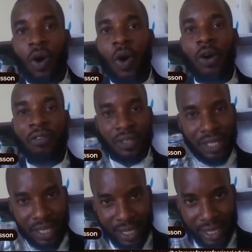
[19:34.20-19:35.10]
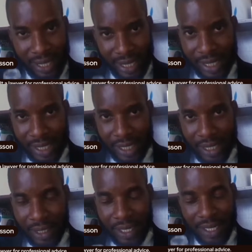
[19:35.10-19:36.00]
of
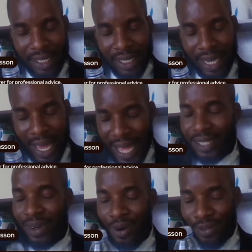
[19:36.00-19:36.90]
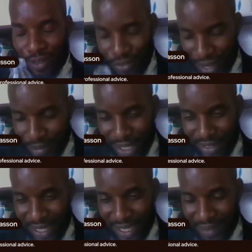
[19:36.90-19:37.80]
the head of the family,
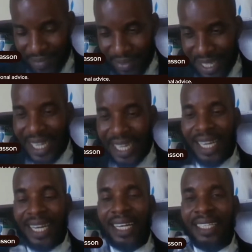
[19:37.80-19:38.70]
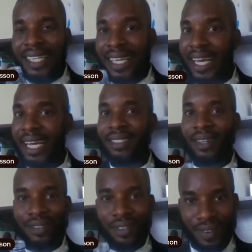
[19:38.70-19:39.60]
rather, the head
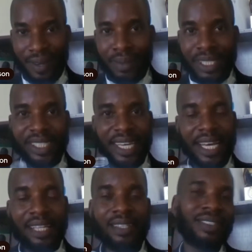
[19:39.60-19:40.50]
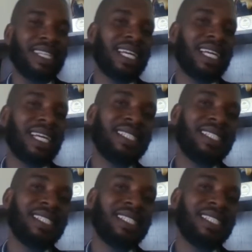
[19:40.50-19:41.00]
of the family, the head of the lineage,